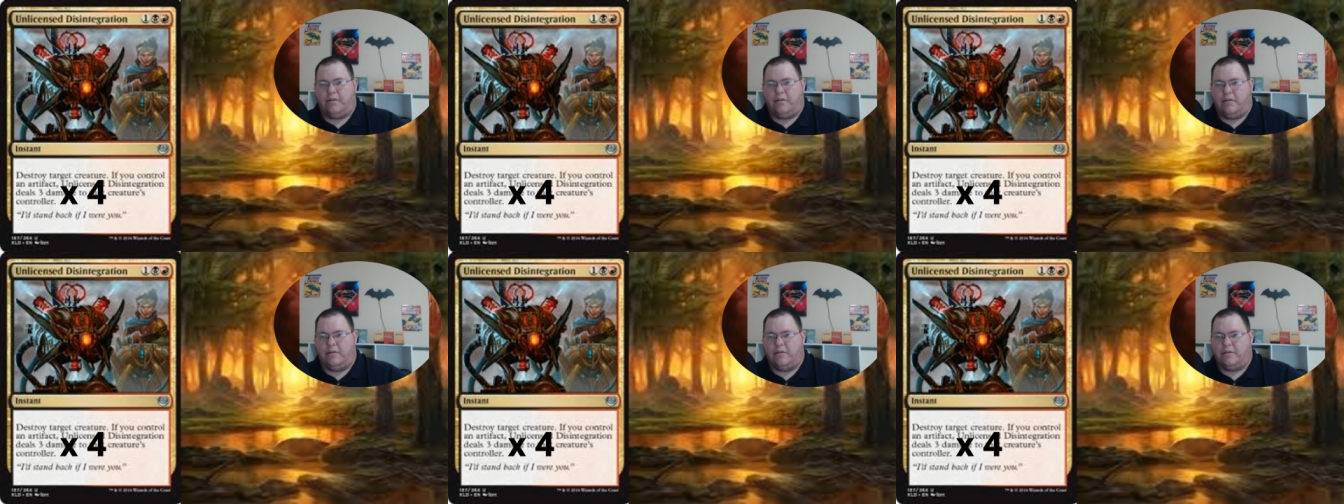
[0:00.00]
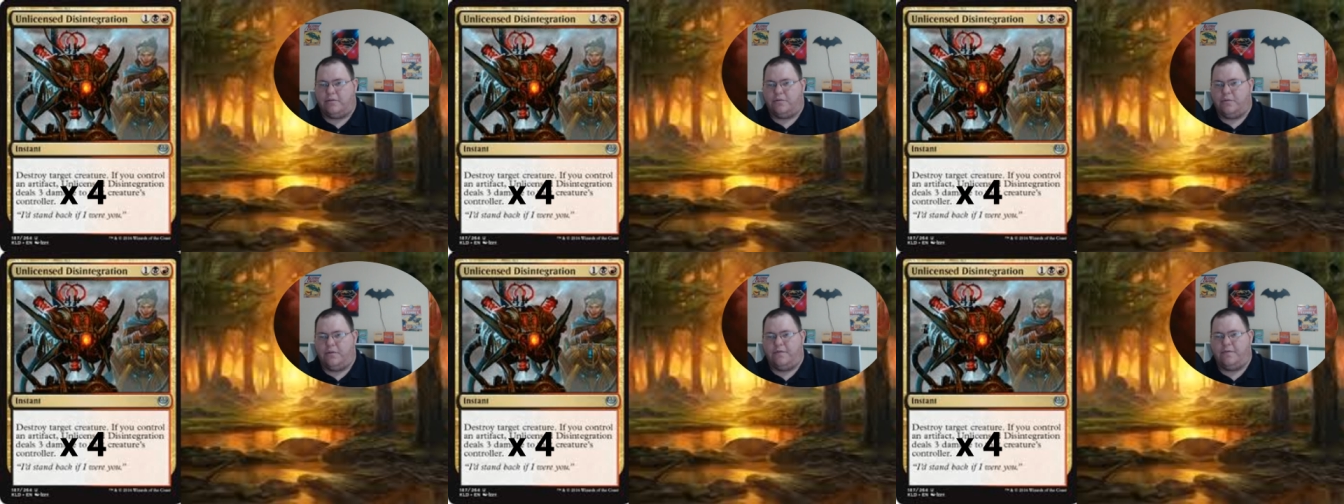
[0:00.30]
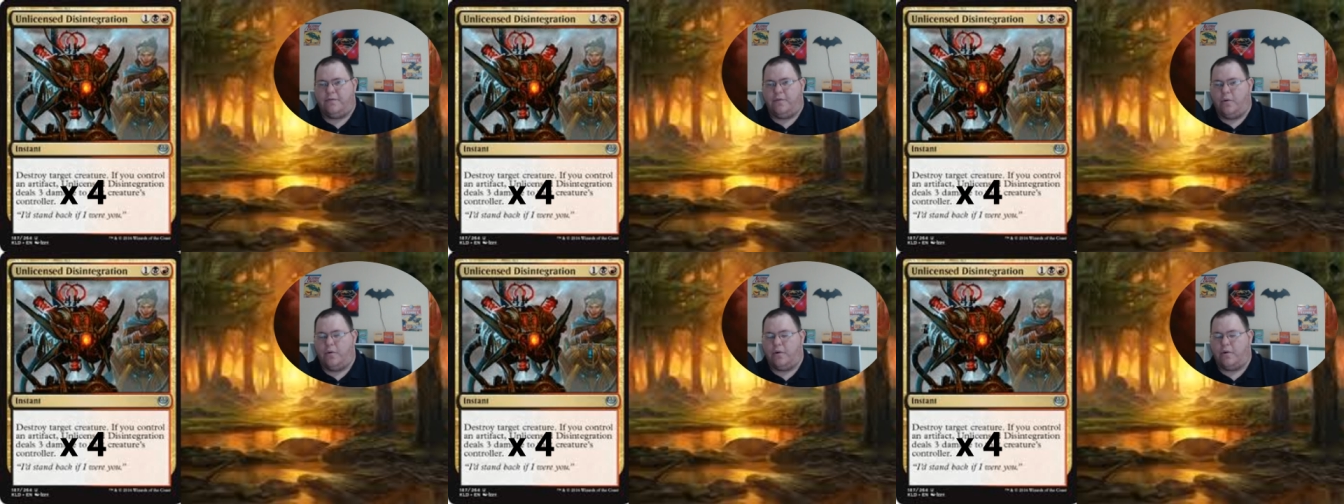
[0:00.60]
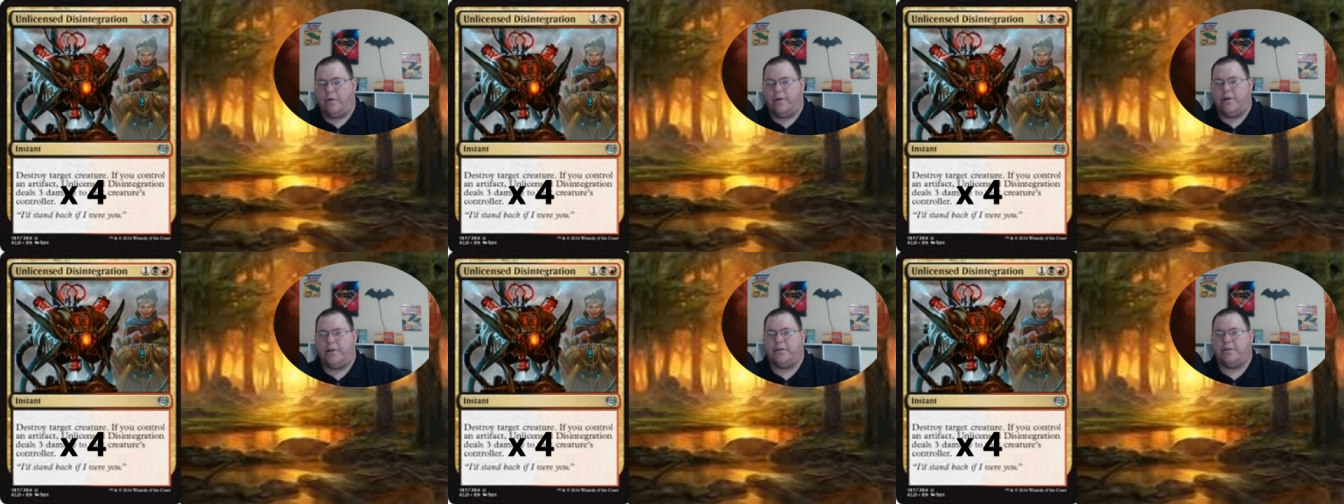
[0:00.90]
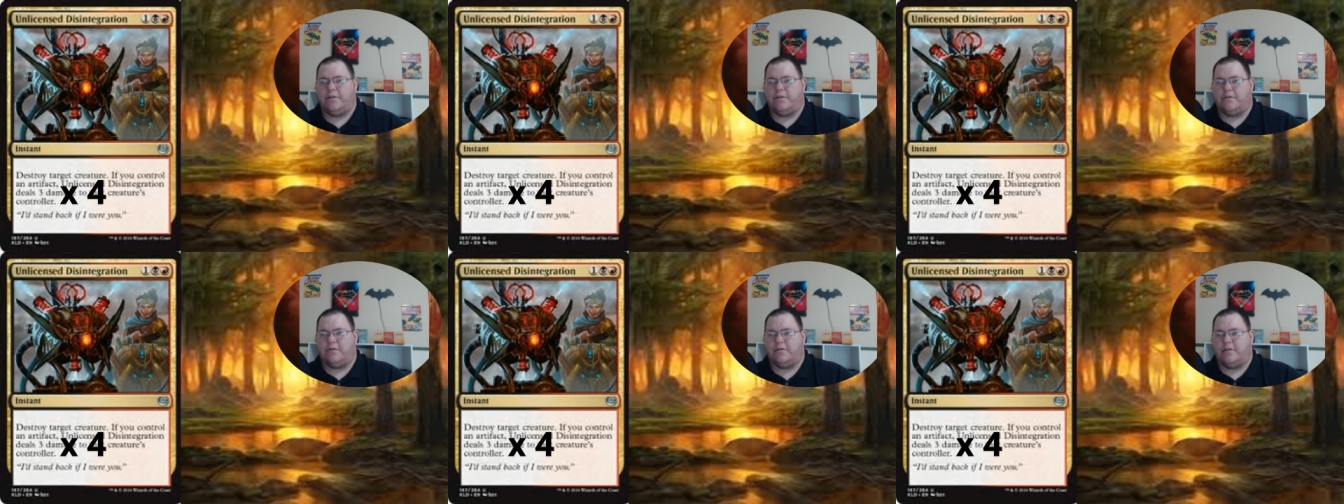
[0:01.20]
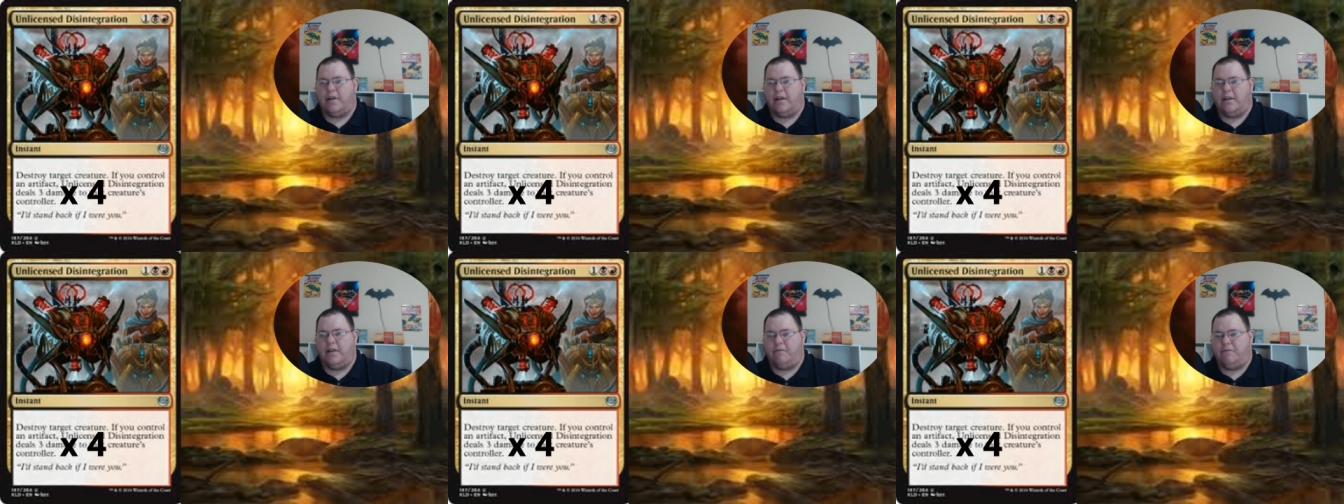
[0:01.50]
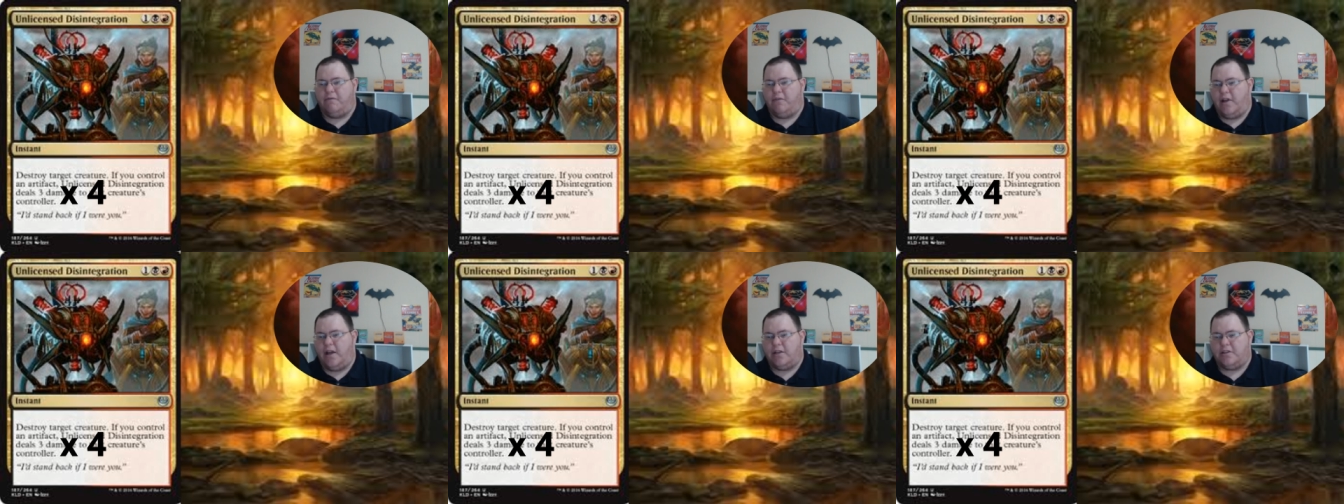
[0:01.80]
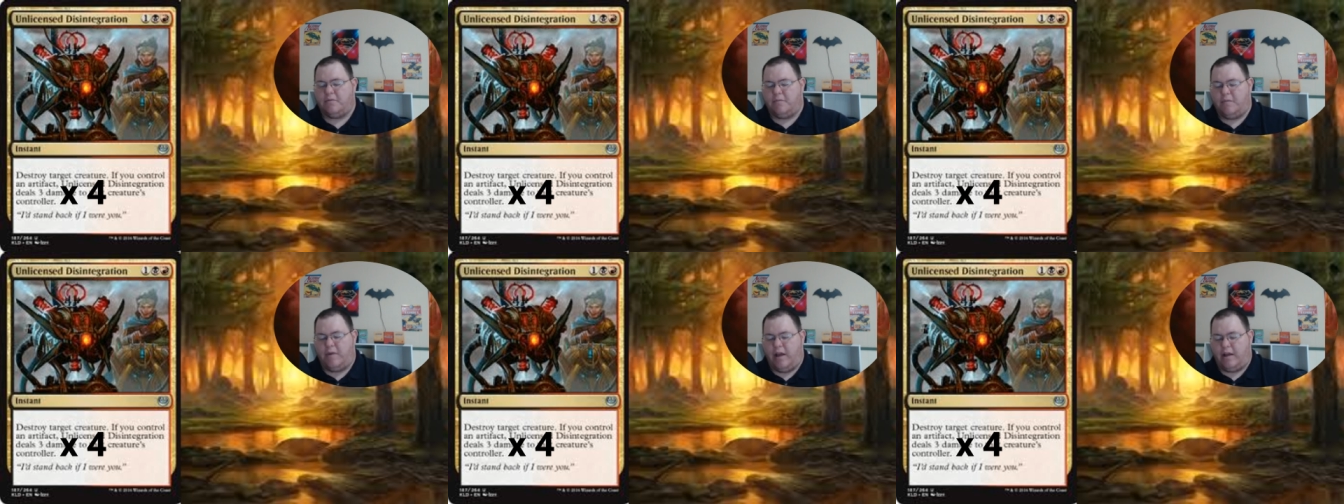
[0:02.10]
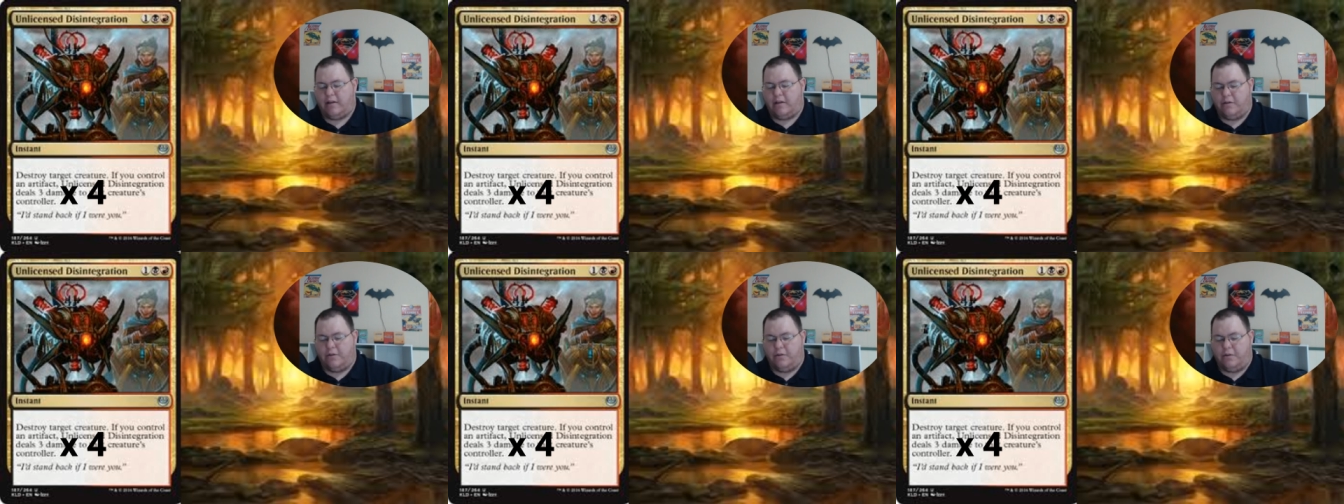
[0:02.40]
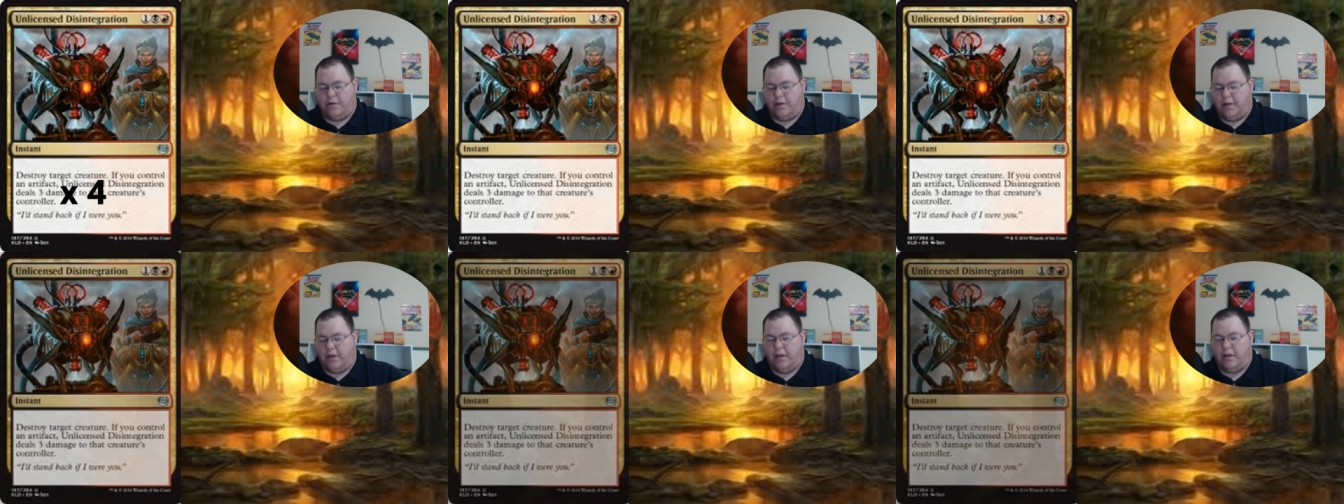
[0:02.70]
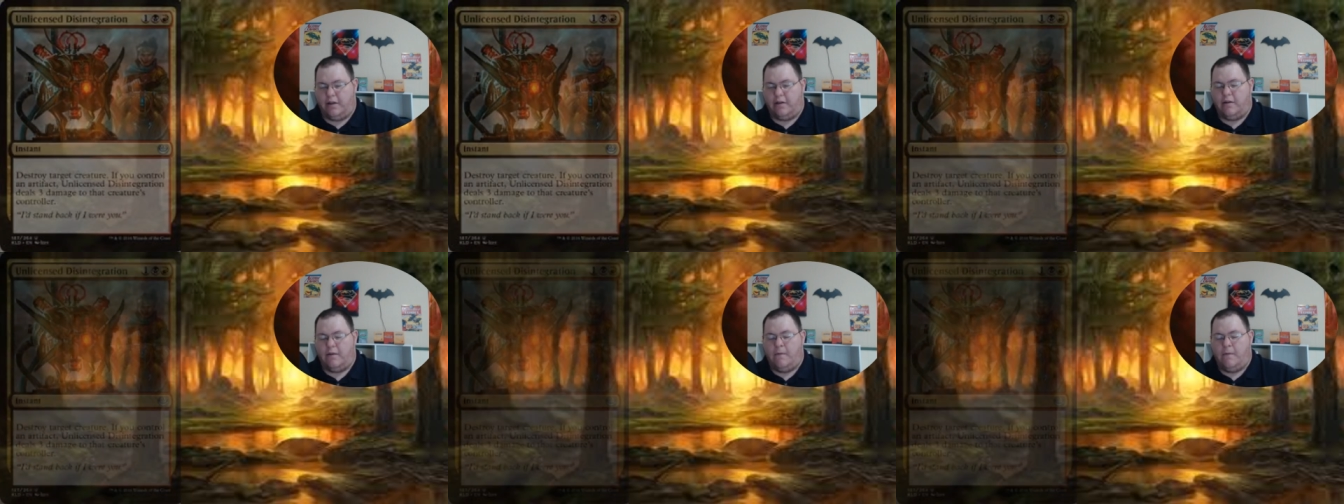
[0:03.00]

destroy 4 creatures, and then flash them back to do it again.